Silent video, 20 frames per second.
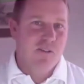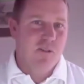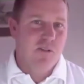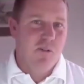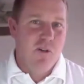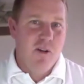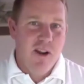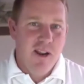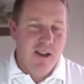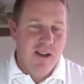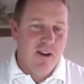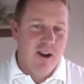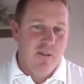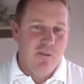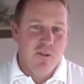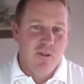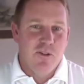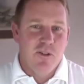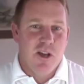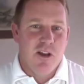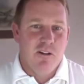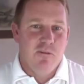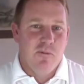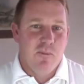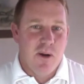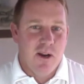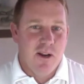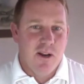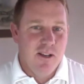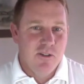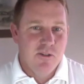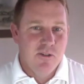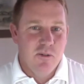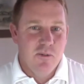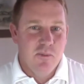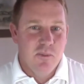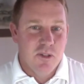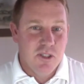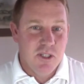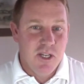are really grateful to have Mangaliso
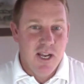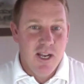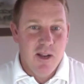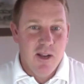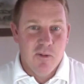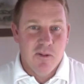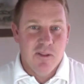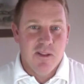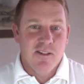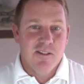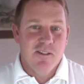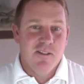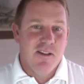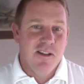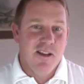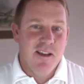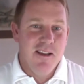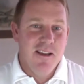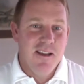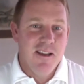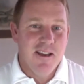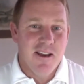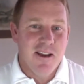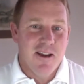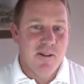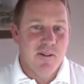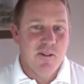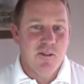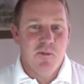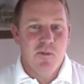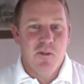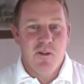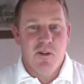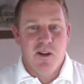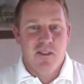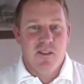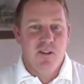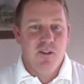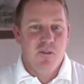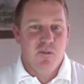Mosehle with us today. I
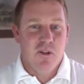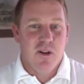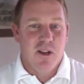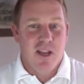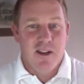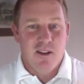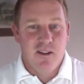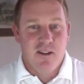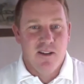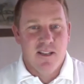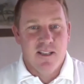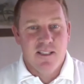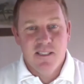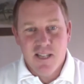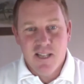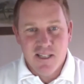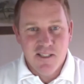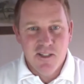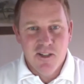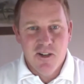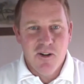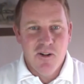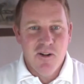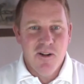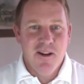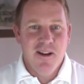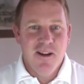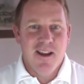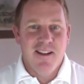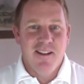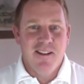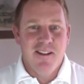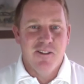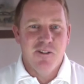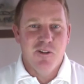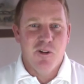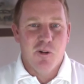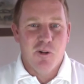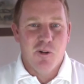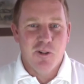think you've had an exciting career and there's
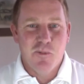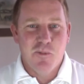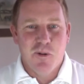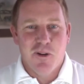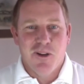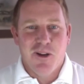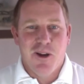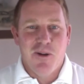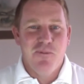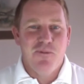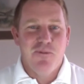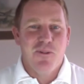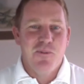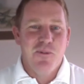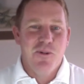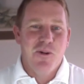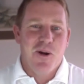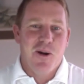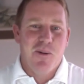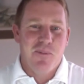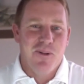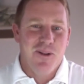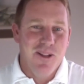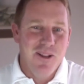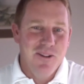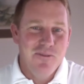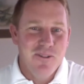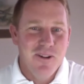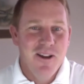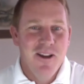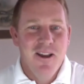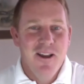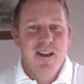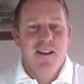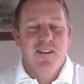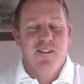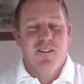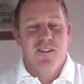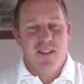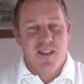still lots more to come from you, I believe.
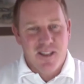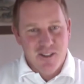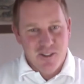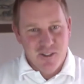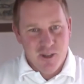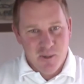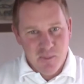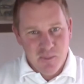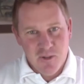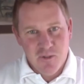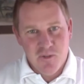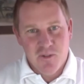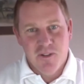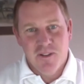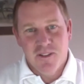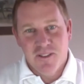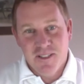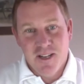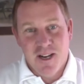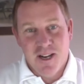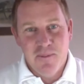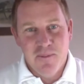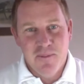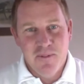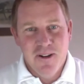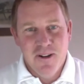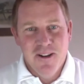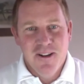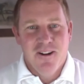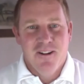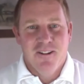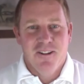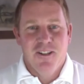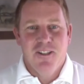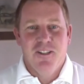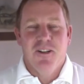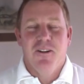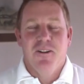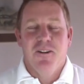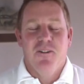So thank you so much for your time on the
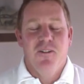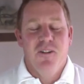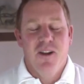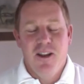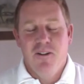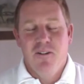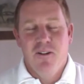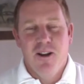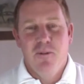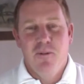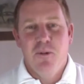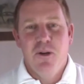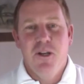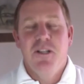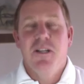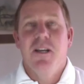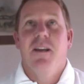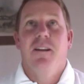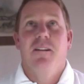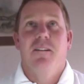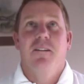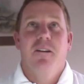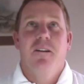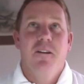show. Really, really appreciate it.